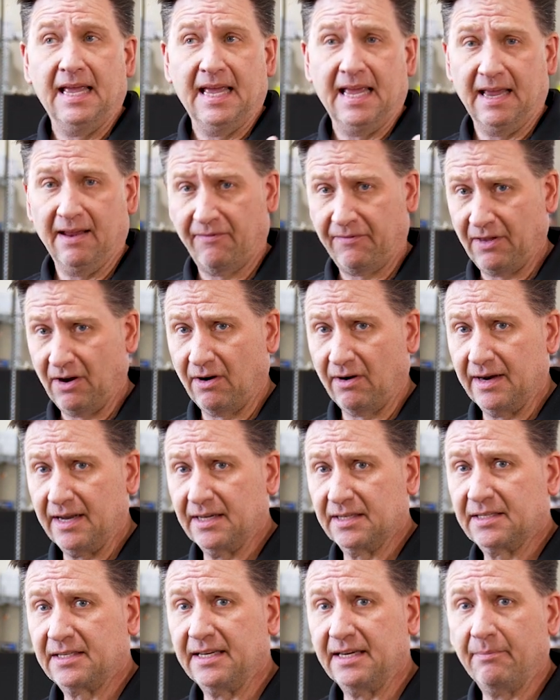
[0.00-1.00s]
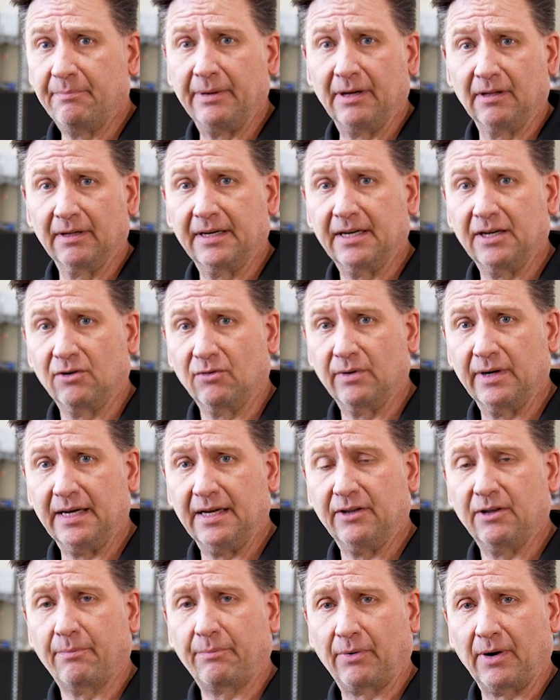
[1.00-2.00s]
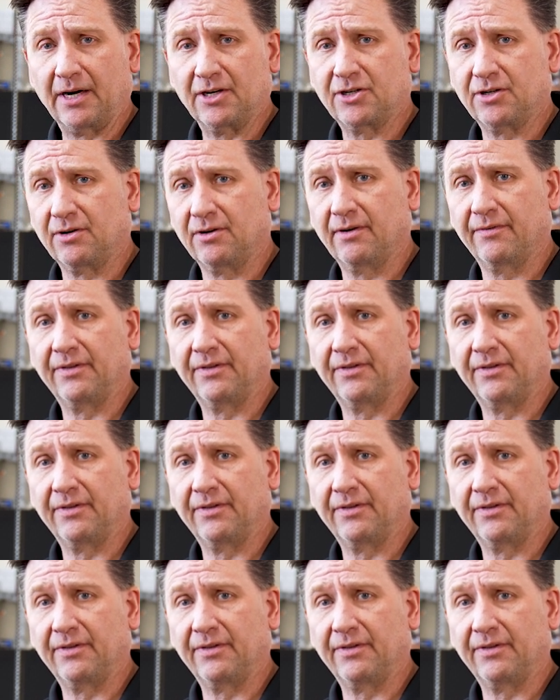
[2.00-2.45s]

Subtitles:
if there is the ability to read the pressure